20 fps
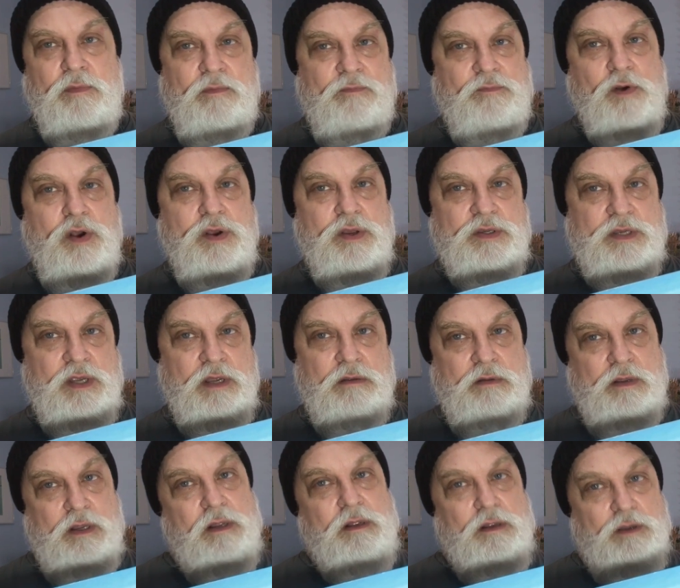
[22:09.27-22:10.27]
Fokker's a
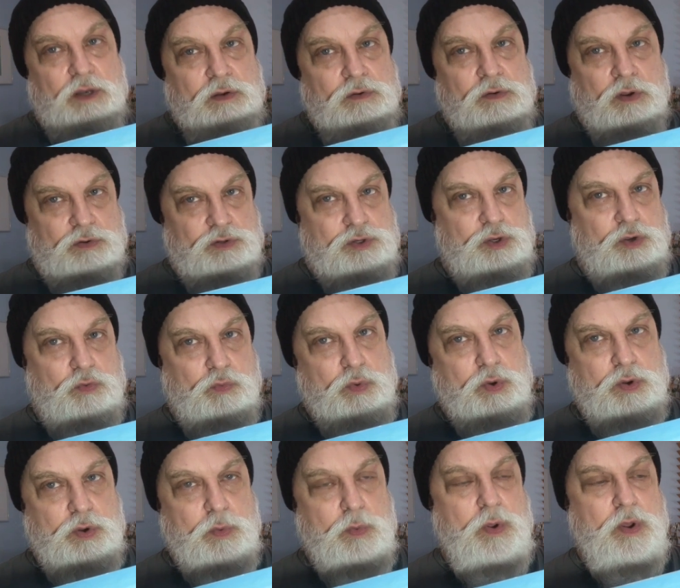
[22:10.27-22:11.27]
not too
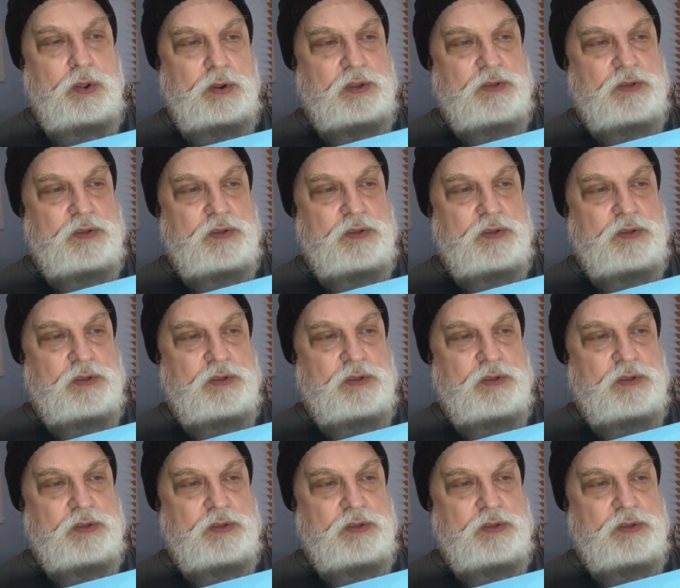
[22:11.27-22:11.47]
rude a word.